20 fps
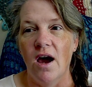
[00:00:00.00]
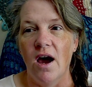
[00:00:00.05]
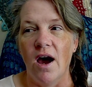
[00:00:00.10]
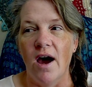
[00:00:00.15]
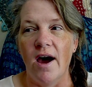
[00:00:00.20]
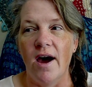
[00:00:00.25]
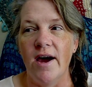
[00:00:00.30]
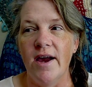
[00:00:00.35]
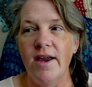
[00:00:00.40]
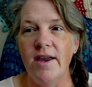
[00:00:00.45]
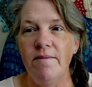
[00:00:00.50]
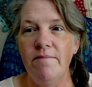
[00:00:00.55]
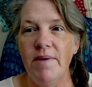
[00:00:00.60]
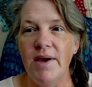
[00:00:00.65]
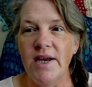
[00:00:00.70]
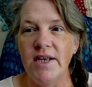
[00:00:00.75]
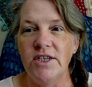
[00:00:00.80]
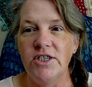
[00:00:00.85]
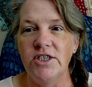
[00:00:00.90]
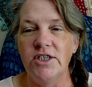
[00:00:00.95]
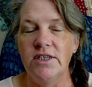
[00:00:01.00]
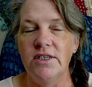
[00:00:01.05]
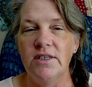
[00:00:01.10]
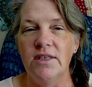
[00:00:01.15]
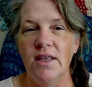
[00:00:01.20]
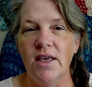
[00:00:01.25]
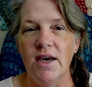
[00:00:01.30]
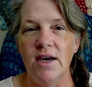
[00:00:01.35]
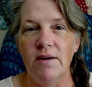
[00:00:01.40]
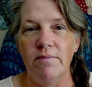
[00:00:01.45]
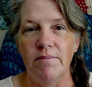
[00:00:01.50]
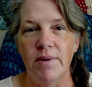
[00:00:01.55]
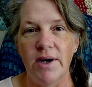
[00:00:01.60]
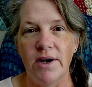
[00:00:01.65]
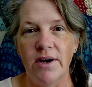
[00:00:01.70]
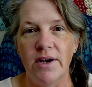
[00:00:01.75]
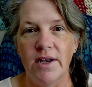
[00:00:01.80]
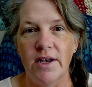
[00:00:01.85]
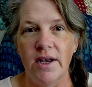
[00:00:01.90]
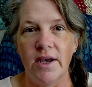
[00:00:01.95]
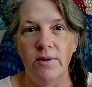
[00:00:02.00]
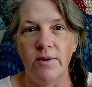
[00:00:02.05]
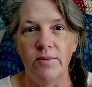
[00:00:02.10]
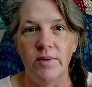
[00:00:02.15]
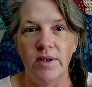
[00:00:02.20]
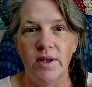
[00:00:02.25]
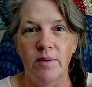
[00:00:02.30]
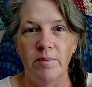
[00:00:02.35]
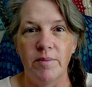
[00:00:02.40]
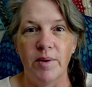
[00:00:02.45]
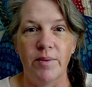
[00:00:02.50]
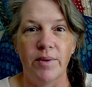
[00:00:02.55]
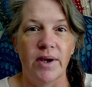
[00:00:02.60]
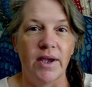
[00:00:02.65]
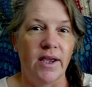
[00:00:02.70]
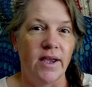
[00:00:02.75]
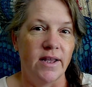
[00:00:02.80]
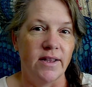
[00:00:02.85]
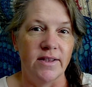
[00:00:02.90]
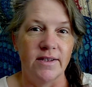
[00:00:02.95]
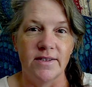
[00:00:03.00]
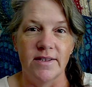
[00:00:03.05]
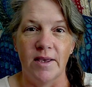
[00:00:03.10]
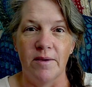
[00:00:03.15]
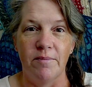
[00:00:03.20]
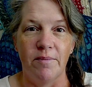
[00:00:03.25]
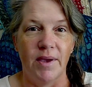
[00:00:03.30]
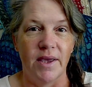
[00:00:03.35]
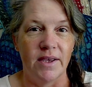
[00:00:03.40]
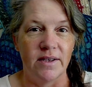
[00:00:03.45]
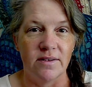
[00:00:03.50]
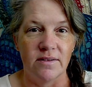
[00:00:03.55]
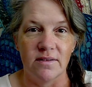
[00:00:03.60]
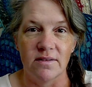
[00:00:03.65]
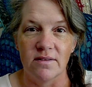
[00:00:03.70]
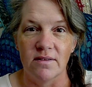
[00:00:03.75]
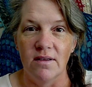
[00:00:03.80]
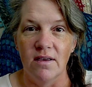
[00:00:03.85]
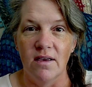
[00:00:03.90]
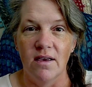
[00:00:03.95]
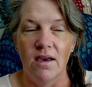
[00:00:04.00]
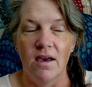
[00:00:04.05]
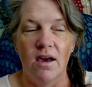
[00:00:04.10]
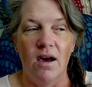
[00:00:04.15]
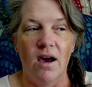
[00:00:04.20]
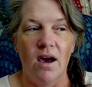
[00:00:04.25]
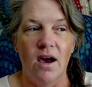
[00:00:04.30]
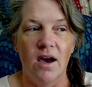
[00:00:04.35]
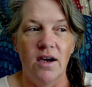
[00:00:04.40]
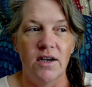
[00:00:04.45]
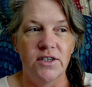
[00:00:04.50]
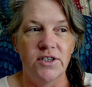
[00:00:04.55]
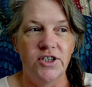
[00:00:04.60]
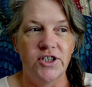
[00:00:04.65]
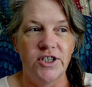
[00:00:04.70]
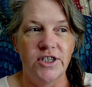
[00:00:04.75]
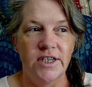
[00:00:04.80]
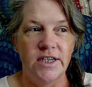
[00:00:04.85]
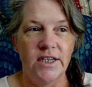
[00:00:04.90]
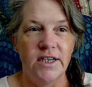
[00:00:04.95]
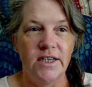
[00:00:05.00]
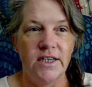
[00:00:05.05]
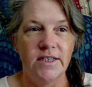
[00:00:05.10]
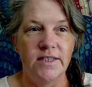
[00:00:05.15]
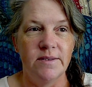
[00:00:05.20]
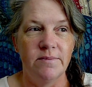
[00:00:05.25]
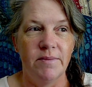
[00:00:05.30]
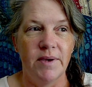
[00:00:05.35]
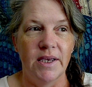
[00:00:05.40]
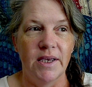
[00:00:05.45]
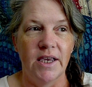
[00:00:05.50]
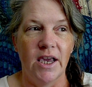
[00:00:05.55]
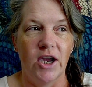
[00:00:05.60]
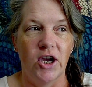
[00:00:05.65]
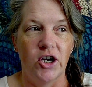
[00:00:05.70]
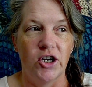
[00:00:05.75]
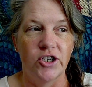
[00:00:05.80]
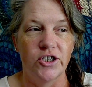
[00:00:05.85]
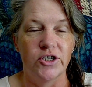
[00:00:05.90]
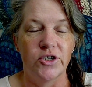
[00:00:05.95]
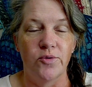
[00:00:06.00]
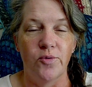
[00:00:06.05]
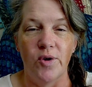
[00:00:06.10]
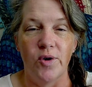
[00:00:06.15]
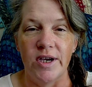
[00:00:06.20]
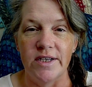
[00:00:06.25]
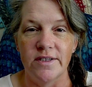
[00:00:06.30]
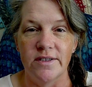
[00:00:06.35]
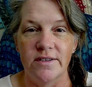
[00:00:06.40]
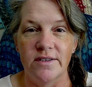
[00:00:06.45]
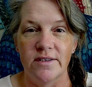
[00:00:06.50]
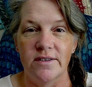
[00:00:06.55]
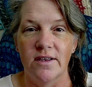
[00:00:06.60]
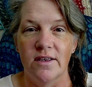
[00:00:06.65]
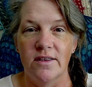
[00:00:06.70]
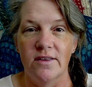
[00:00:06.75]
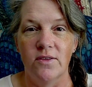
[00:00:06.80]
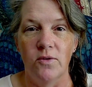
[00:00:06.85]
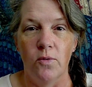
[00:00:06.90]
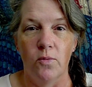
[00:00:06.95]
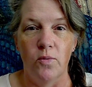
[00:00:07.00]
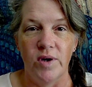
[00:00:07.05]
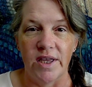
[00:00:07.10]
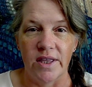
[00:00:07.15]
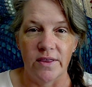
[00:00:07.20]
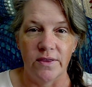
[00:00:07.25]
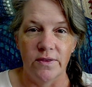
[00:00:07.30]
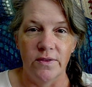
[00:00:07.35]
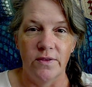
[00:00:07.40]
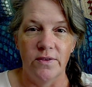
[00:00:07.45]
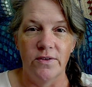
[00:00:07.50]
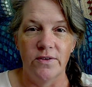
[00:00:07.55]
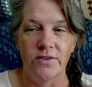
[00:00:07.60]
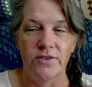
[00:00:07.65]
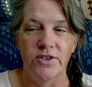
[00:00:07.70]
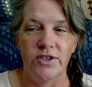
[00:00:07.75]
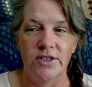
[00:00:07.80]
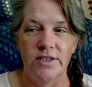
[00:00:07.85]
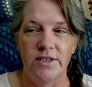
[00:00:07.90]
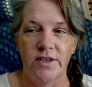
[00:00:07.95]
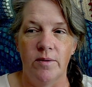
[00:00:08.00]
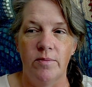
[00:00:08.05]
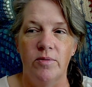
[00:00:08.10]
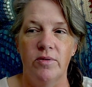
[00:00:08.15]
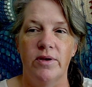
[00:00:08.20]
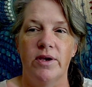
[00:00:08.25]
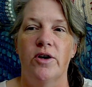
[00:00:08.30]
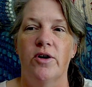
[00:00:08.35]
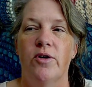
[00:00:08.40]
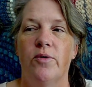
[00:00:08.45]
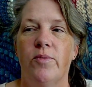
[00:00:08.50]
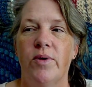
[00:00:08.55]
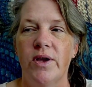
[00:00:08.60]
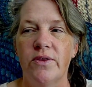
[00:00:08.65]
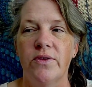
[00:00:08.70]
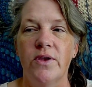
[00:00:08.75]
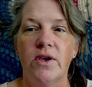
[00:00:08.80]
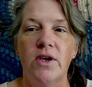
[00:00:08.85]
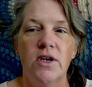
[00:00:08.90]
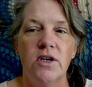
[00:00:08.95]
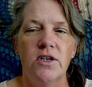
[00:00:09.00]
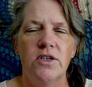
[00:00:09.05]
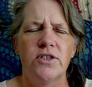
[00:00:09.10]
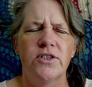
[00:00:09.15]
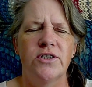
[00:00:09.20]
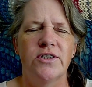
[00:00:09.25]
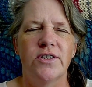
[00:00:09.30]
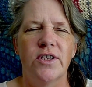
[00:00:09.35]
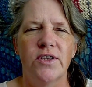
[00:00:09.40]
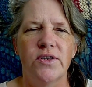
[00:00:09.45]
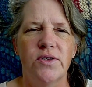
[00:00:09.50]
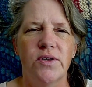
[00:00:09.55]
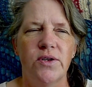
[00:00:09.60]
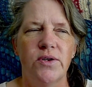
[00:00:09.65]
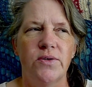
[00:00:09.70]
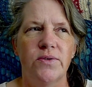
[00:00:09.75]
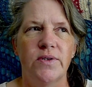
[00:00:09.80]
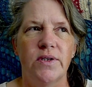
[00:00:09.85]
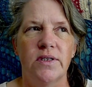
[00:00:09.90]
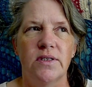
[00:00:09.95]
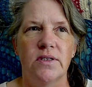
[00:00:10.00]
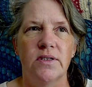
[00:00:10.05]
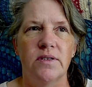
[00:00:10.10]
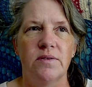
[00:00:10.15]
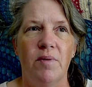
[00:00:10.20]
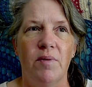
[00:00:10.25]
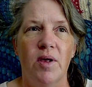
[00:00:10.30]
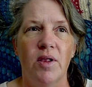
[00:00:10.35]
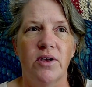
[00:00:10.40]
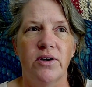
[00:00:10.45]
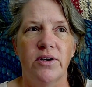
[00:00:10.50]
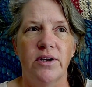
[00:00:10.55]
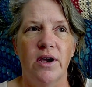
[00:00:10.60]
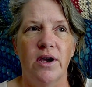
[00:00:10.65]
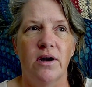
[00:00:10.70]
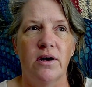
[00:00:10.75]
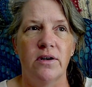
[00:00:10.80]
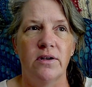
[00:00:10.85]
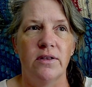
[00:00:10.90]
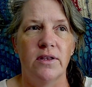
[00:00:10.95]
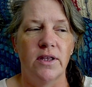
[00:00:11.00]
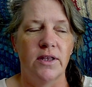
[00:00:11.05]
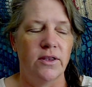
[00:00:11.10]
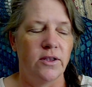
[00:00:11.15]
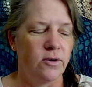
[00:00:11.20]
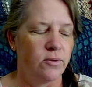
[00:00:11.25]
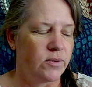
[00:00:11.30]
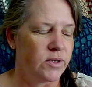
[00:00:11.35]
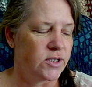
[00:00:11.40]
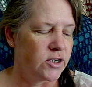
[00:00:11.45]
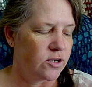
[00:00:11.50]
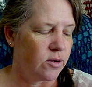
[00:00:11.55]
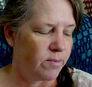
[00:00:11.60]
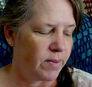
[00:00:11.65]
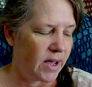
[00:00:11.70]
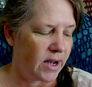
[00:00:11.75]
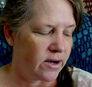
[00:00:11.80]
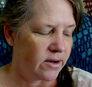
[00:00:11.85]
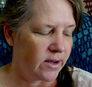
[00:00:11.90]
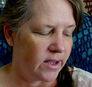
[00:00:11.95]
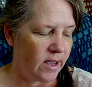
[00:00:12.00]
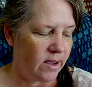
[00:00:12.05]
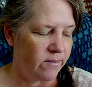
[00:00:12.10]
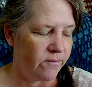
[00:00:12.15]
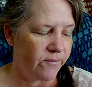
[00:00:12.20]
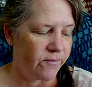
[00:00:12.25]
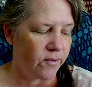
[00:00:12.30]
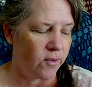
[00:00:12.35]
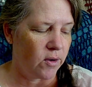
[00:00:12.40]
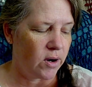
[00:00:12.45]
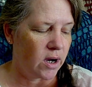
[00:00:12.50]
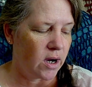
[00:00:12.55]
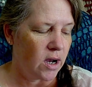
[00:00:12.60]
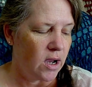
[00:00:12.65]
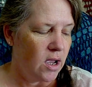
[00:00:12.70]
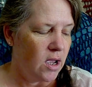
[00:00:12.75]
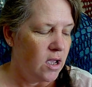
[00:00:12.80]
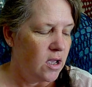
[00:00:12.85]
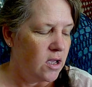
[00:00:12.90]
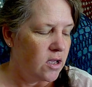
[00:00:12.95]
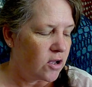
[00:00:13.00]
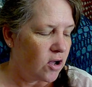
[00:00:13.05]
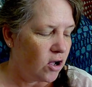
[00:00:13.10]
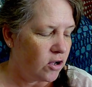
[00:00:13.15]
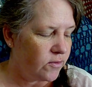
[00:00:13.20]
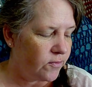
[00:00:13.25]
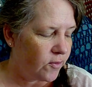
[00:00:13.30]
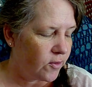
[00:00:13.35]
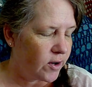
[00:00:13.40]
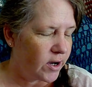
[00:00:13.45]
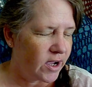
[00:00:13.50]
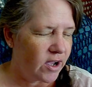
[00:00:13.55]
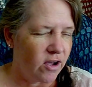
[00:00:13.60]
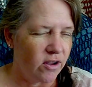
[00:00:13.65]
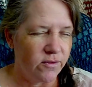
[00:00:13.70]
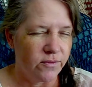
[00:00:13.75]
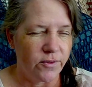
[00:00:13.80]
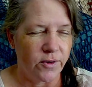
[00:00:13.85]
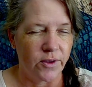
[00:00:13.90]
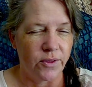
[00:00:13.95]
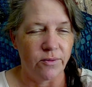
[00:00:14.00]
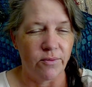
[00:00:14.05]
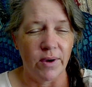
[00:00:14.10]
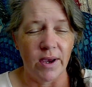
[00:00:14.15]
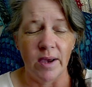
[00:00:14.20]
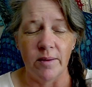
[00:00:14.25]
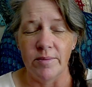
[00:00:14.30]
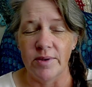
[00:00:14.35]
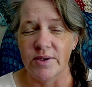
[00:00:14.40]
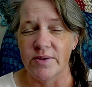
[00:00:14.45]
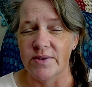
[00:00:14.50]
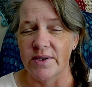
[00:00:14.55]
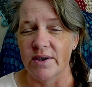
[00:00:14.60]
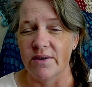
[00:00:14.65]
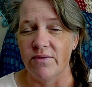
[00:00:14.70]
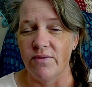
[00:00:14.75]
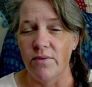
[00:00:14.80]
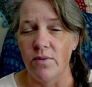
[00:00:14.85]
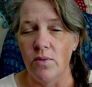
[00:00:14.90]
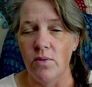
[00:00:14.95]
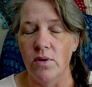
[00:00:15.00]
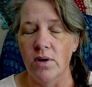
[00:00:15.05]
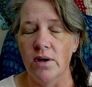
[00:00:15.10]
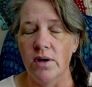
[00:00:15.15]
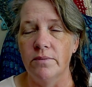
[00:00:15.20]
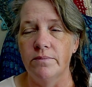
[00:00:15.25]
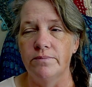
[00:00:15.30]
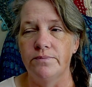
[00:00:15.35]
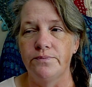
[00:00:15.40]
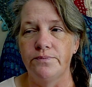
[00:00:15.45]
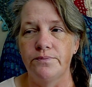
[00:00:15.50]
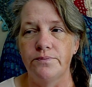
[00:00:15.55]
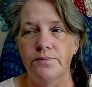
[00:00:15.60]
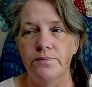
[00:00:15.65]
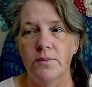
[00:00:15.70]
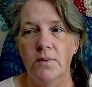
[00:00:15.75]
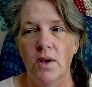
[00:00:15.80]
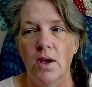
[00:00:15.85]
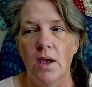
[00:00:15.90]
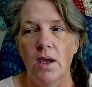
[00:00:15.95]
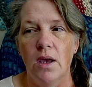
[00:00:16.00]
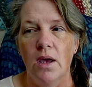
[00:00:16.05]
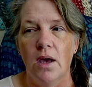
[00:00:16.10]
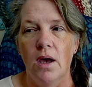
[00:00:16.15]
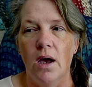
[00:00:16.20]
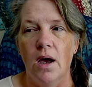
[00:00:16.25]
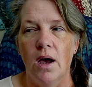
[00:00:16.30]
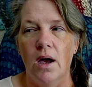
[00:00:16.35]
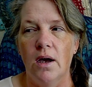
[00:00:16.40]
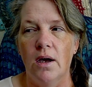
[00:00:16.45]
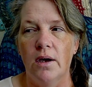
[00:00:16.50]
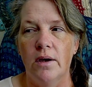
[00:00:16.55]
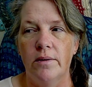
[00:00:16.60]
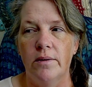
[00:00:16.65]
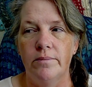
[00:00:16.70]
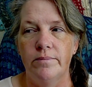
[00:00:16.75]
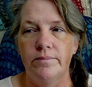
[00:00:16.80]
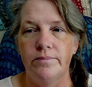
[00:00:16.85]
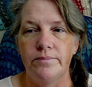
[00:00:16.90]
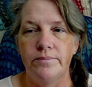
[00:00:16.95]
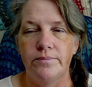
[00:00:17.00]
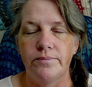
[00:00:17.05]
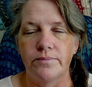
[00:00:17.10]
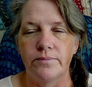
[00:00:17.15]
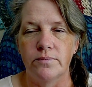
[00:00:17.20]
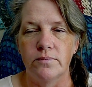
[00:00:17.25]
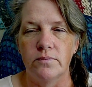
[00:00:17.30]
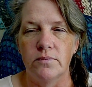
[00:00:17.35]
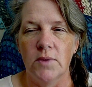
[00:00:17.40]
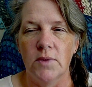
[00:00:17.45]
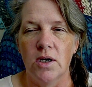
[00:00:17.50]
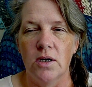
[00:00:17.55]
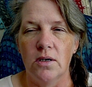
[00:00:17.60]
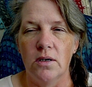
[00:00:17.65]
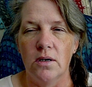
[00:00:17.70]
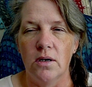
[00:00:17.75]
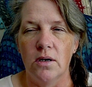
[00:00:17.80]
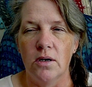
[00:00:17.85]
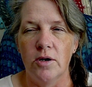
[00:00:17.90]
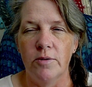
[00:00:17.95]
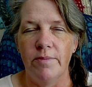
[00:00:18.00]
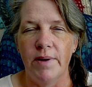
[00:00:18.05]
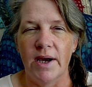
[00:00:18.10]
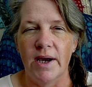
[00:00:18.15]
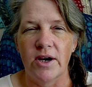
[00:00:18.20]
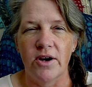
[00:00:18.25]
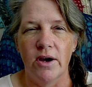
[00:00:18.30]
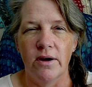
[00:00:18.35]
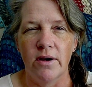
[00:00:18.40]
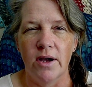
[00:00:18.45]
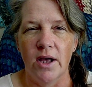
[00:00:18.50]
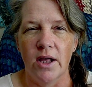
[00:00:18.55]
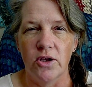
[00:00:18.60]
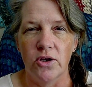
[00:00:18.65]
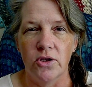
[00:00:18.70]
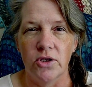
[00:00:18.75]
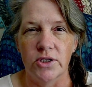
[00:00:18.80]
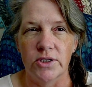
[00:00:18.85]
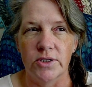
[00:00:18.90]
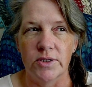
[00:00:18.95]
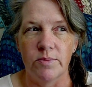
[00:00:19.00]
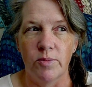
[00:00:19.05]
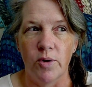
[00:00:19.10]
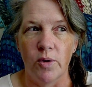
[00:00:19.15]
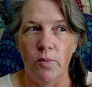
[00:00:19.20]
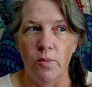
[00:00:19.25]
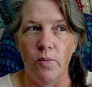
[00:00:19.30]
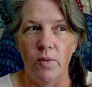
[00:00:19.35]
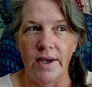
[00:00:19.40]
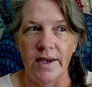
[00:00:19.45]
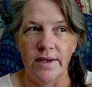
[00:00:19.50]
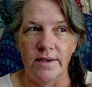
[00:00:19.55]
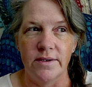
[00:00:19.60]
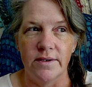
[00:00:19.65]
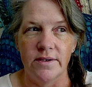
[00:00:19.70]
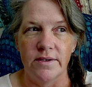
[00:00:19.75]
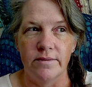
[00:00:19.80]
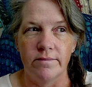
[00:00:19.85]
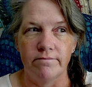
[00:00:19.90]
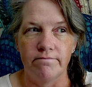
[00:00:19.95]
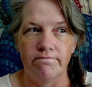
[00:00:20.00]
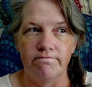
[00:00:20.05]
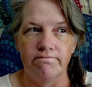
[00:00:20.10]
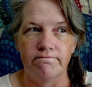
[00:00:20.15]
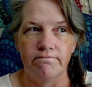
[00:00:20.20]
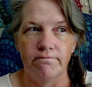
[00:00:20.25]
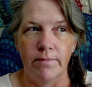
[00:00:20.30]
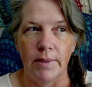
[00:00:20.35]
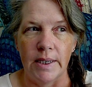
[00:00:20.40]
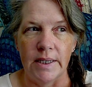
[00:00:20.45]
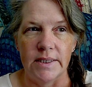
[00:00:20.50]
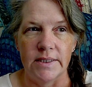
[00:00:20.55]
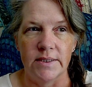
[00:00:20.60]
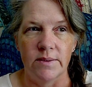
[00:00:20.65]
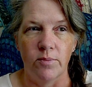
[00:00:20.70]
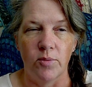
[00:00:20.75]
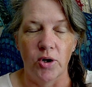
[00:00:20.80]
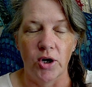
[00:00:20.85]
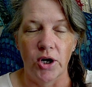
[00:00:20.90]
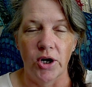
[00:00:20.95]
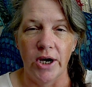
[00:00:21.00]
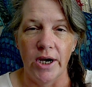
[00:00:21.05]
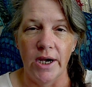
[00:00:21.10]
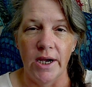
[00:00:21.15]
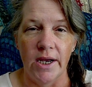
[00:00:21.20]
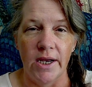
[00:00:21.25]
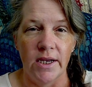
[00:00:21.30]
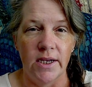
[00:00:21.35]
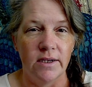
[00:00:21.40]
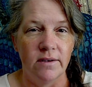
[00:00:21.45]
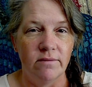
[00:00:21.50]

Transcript: I imagine that Mary and I will not be working at the same pace. She is making hers twice the width. She's doubling her width. She's also using the smaller yarn that the original pattern called for a 3. I'm using a 4. Her background color looks more white. Mine's more gray.